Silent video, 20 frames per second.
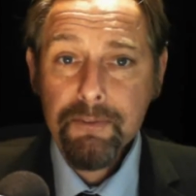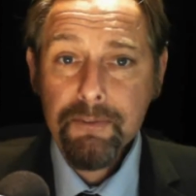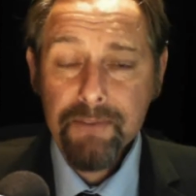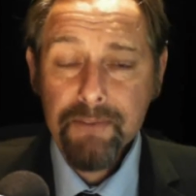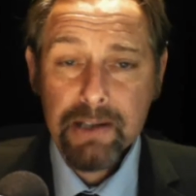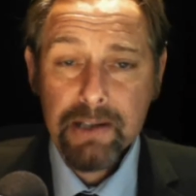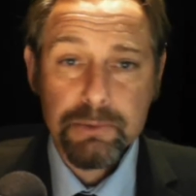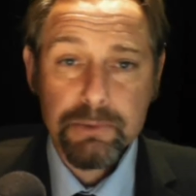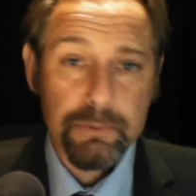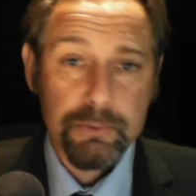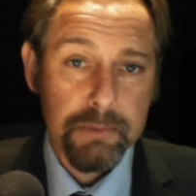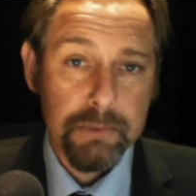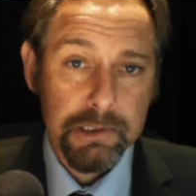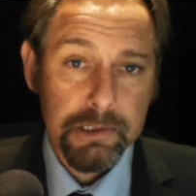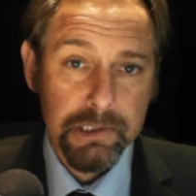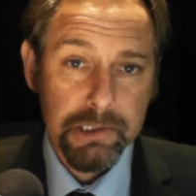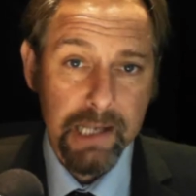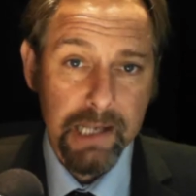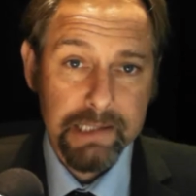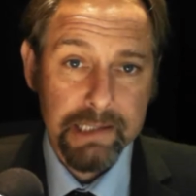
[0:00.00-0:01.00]
federal
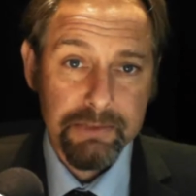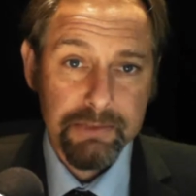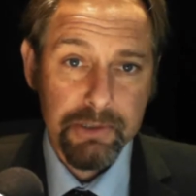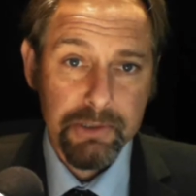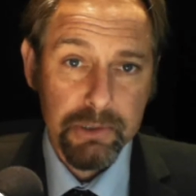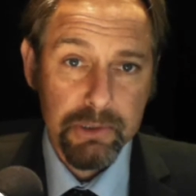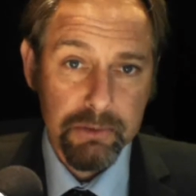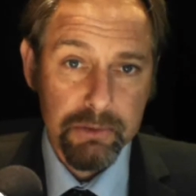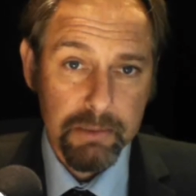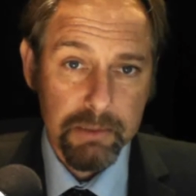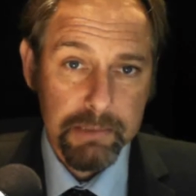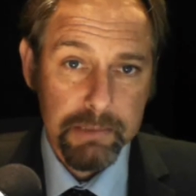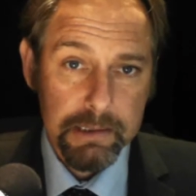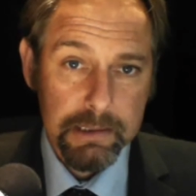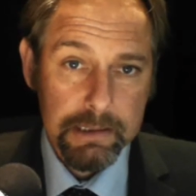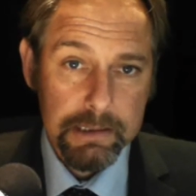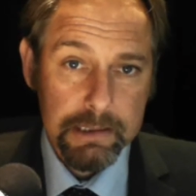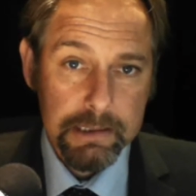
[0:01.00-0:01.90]
state of Europe.